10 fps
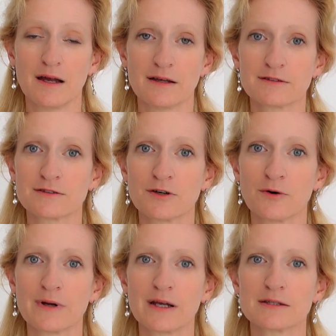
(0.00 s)

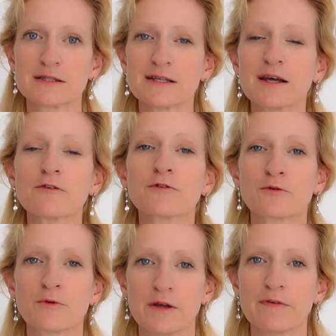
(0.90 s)
So instead of
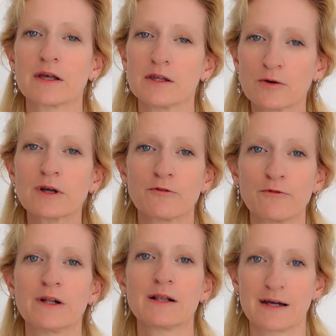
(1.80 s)
grieving, you can
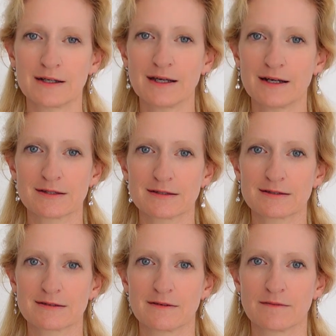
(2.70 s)
feel that, yes.